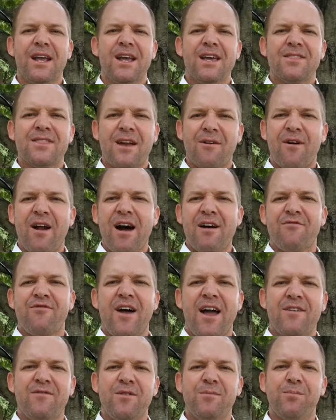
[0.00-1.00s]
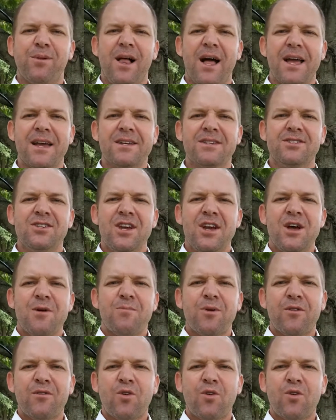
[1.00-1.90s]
There are favoured players, but of